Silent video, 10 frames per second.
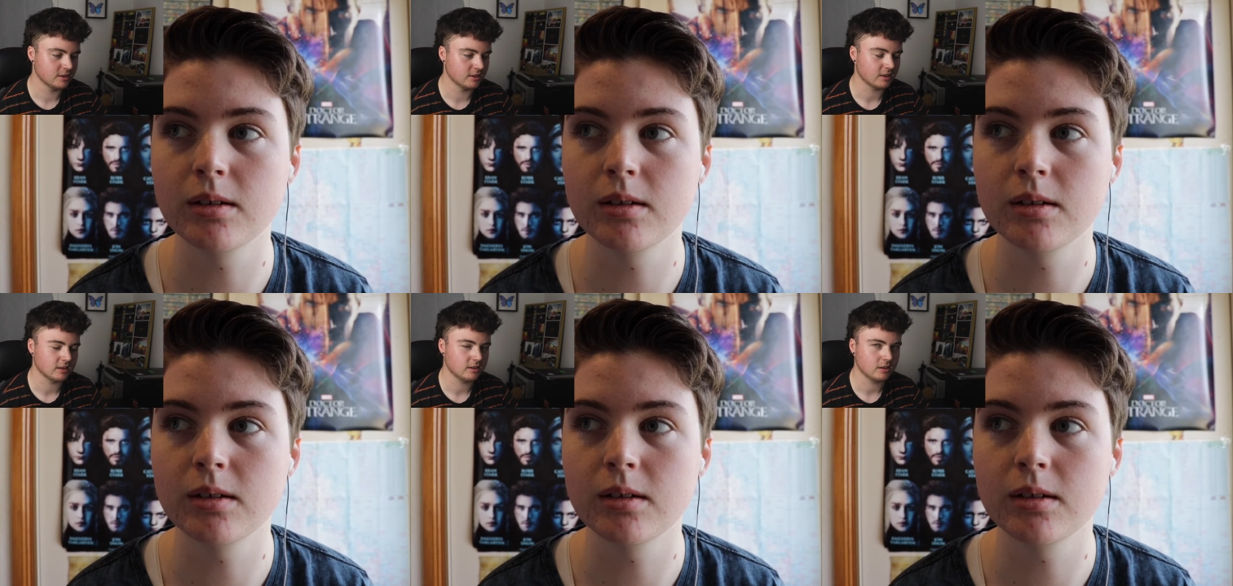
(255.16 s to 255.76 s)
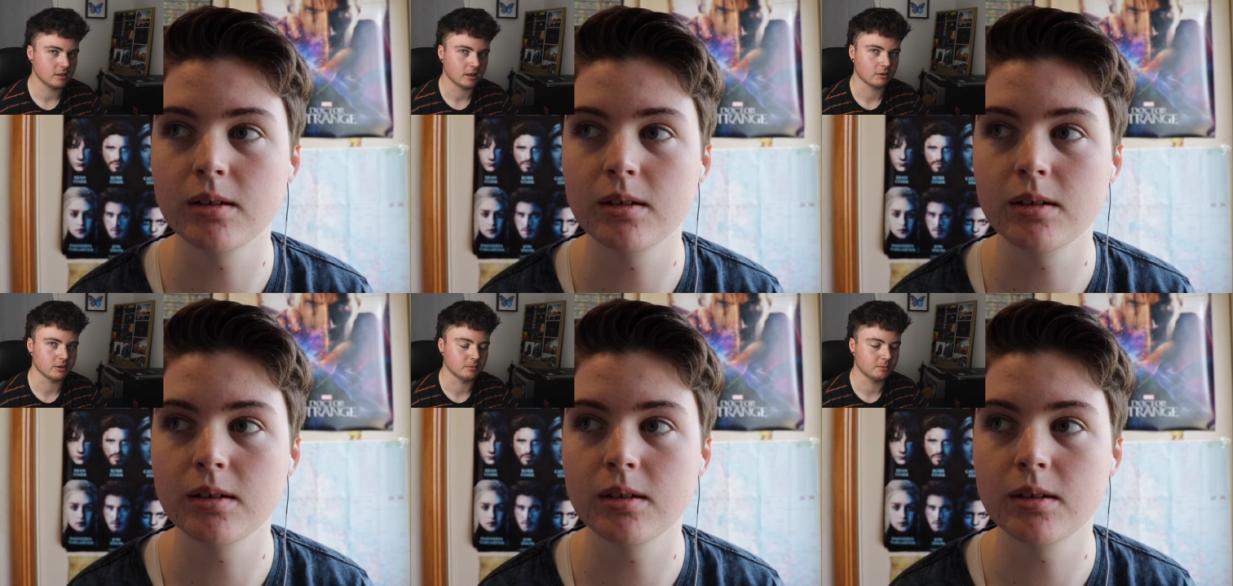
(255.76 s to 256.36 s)
Speaker 1: It's like, it's not that
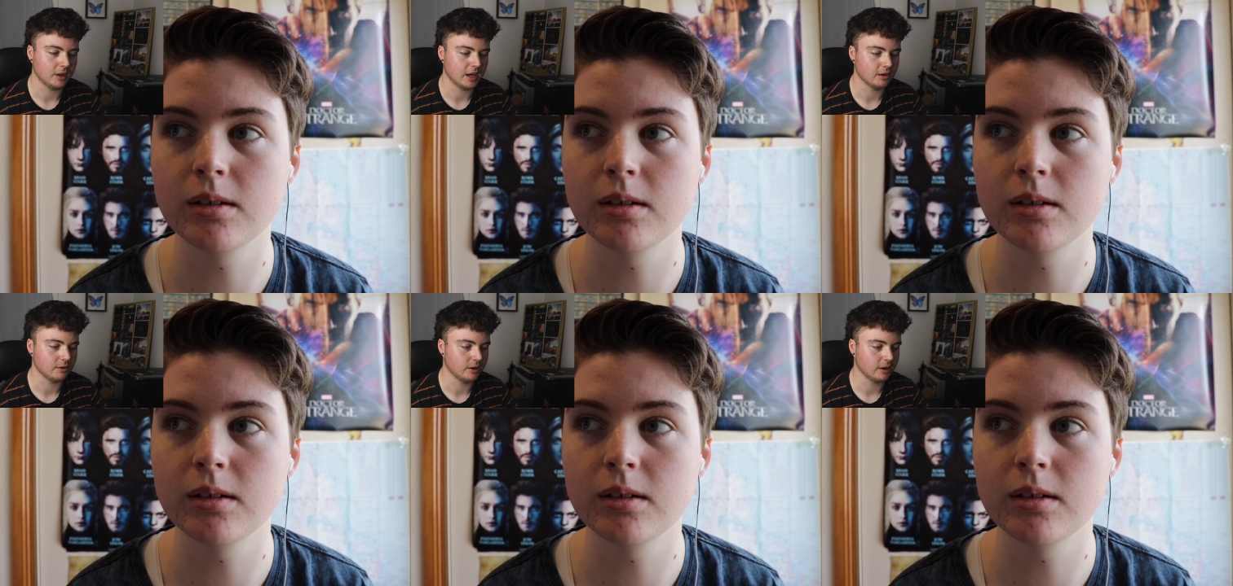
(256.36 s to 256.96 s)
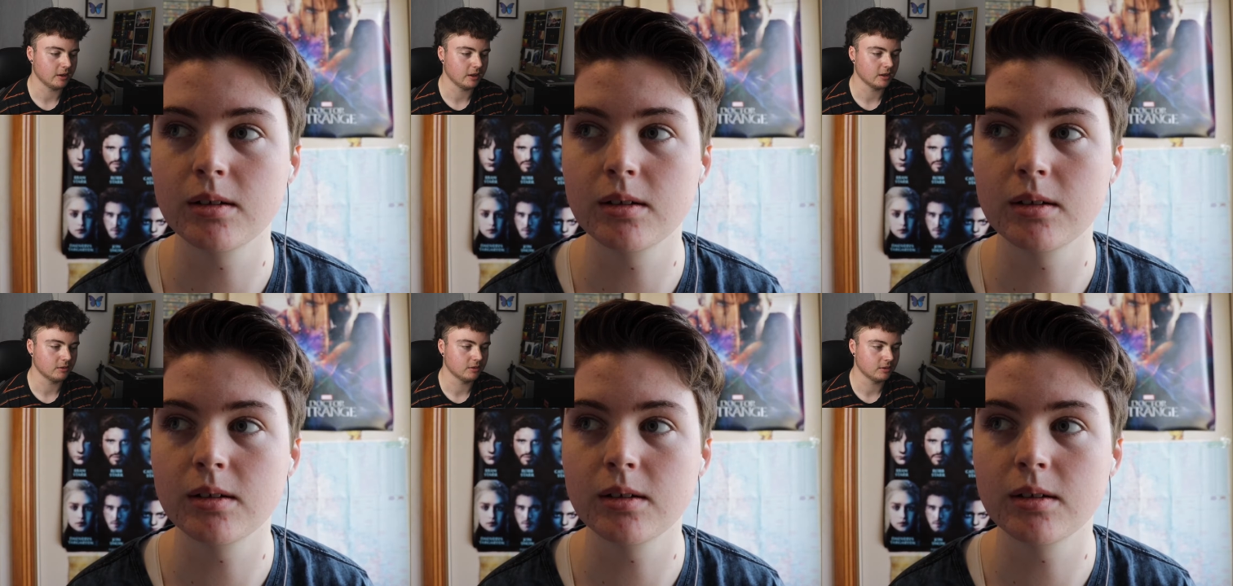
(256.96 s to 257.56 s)
it was bad or
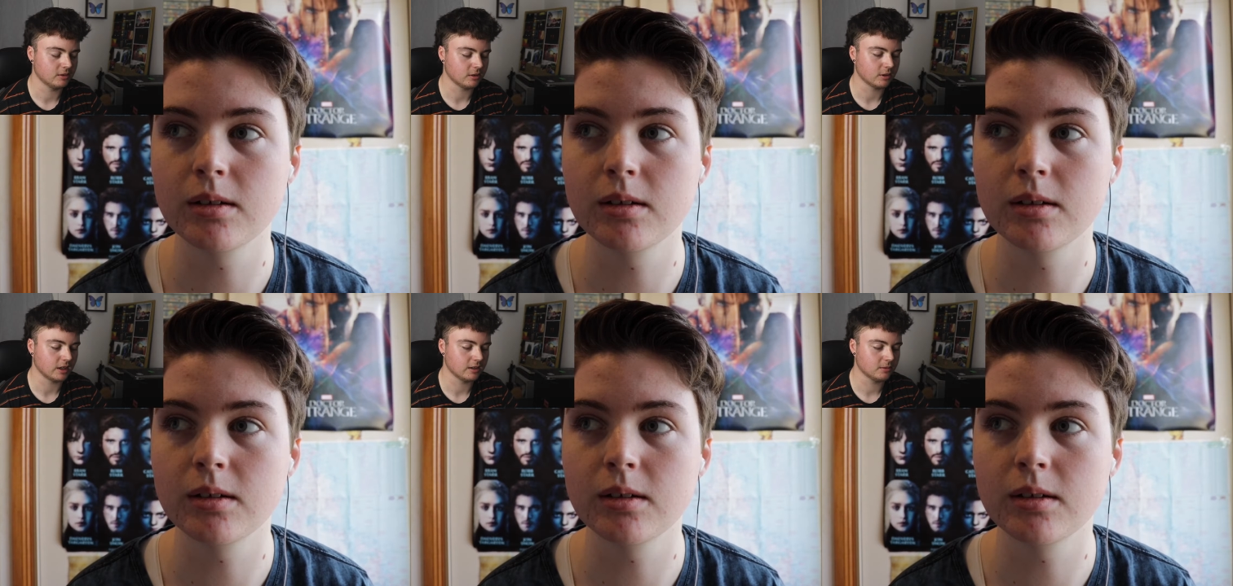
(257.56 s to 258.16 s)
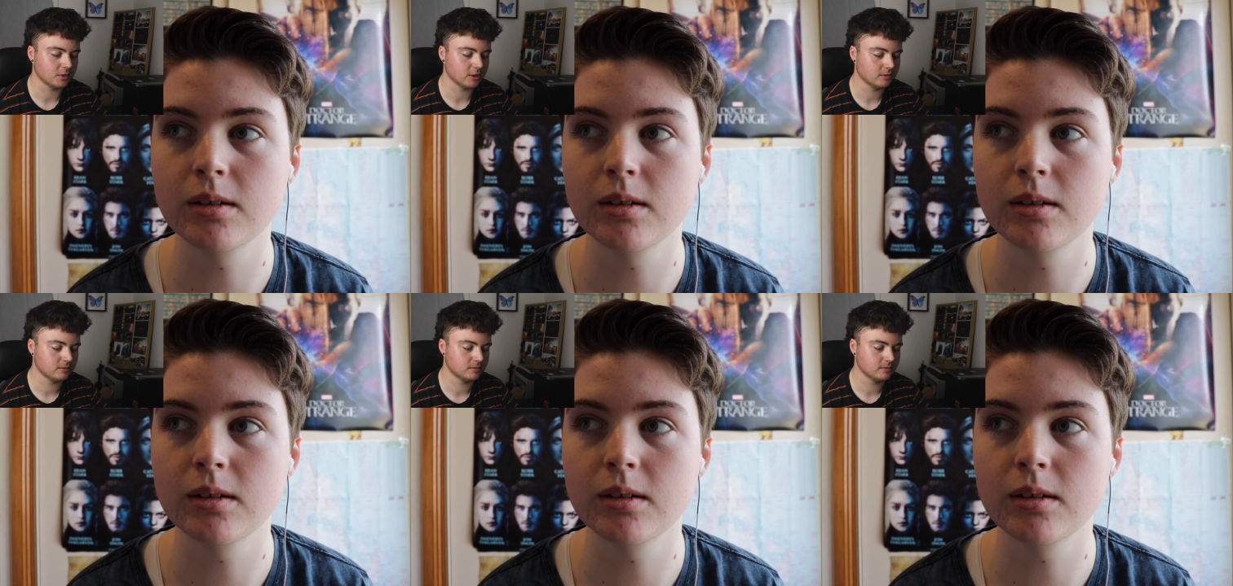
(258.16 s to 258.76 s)
anything, it's okay, but
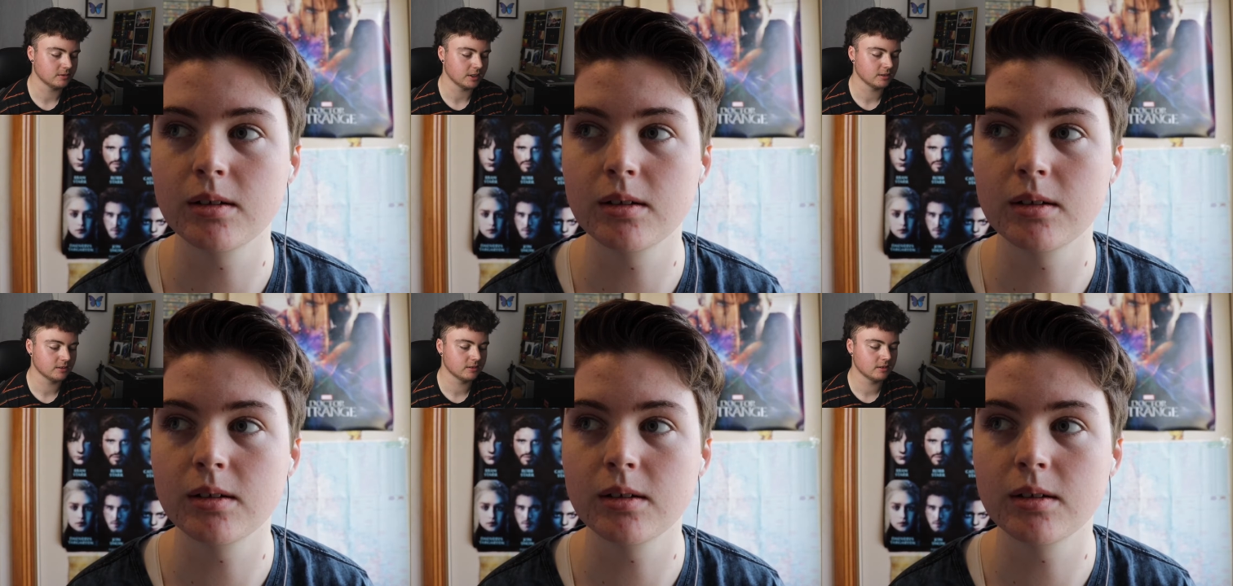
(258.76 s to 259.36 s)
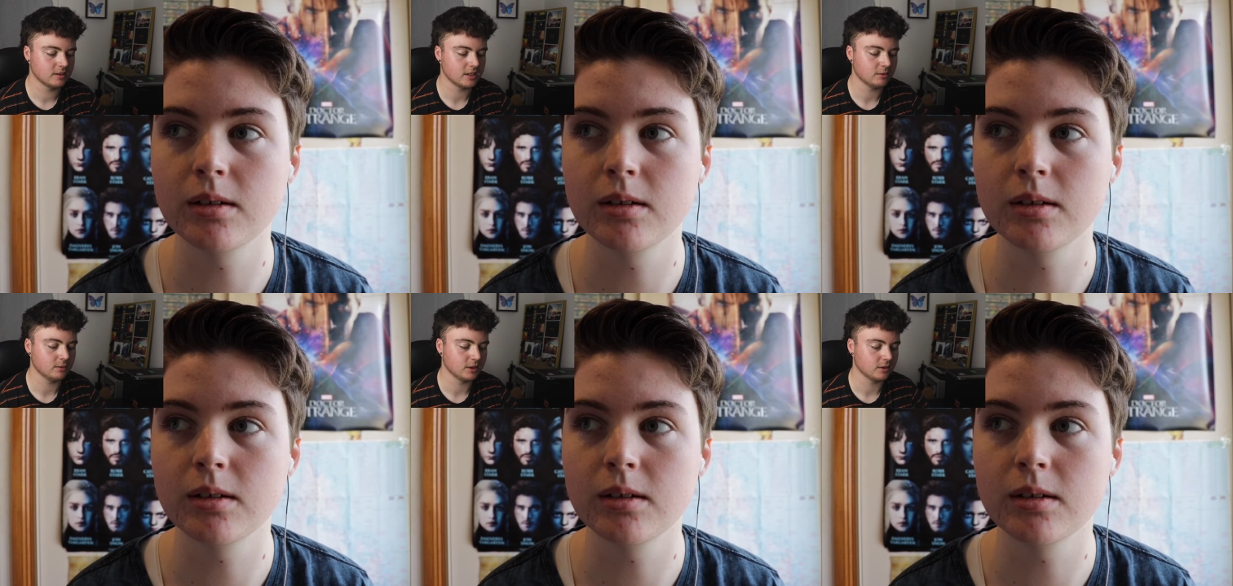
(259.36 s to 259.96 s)
yeah,
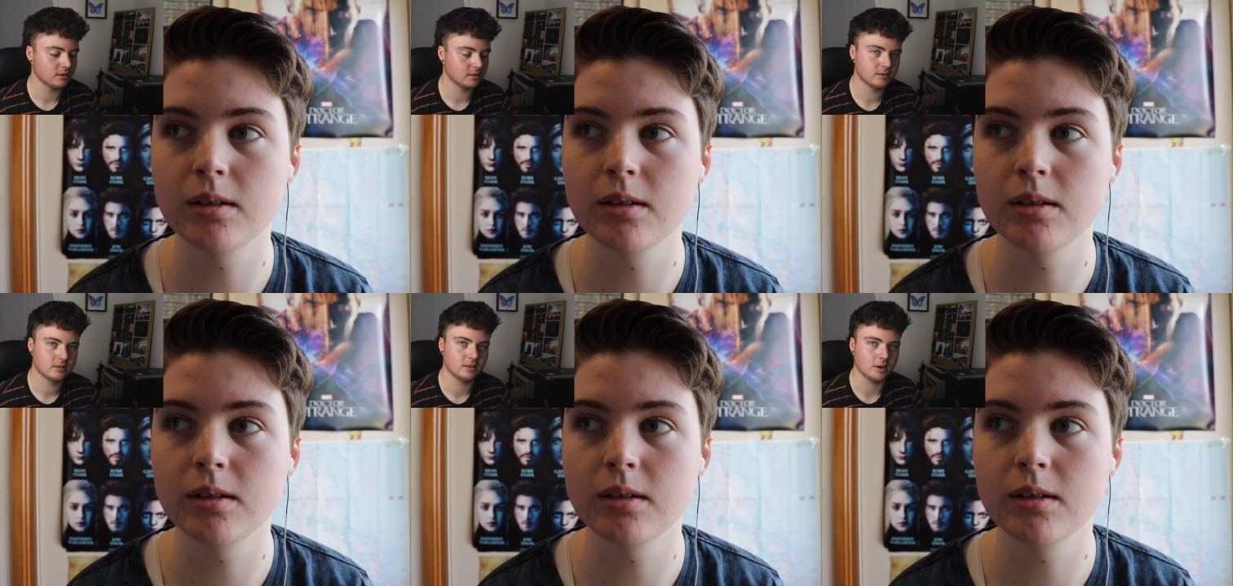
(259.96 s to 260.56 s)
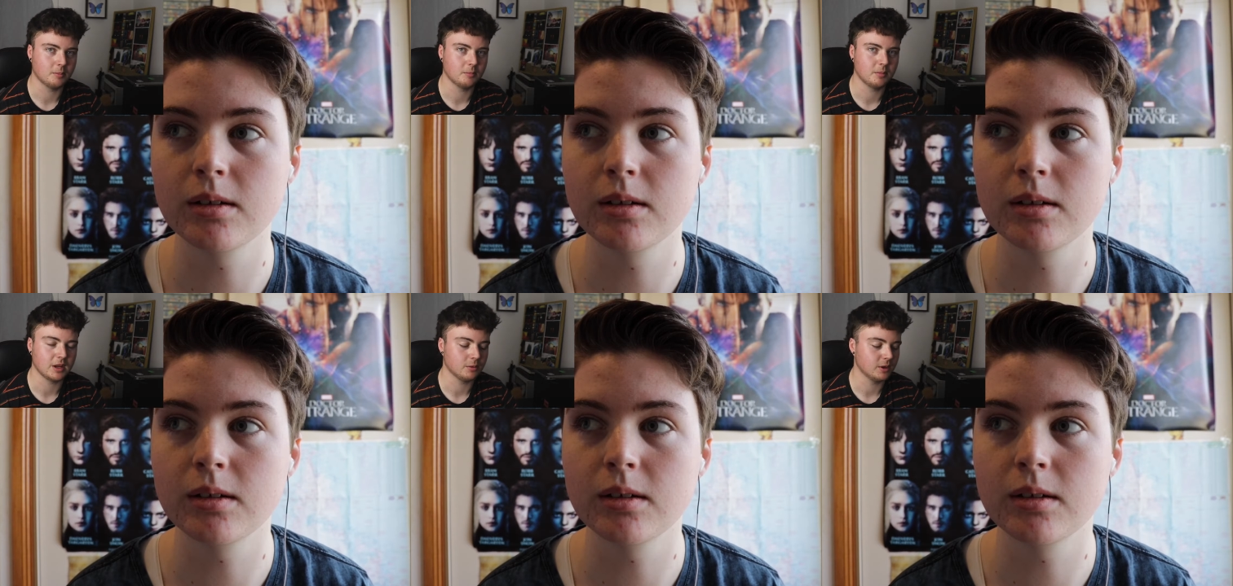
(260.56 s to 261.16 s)
definitely got some
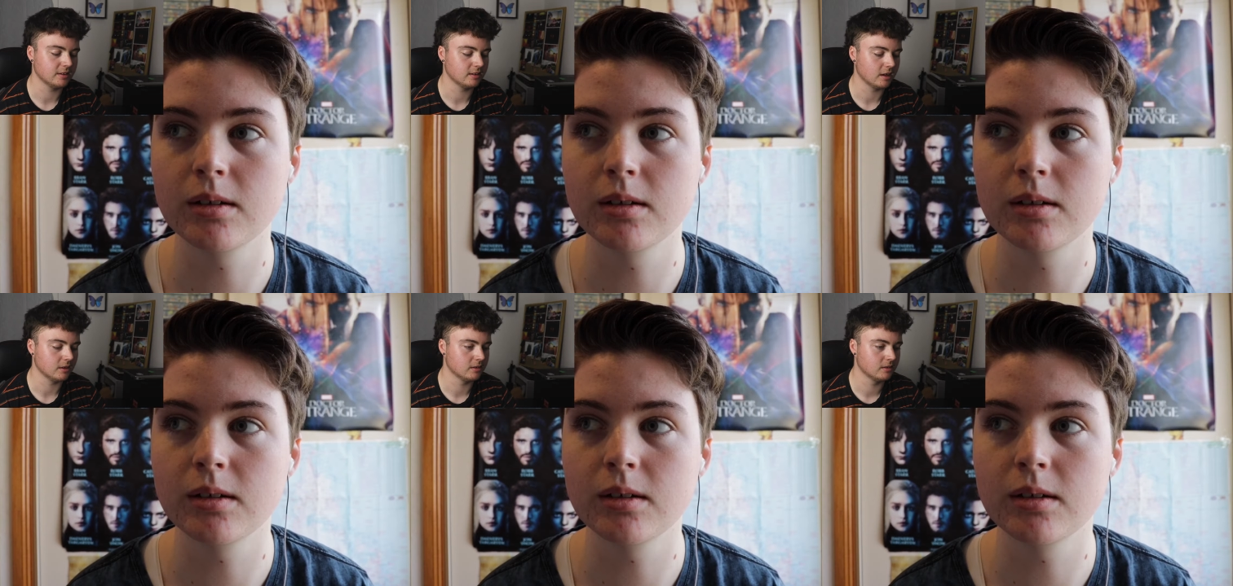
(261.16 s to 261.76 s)
better ones now.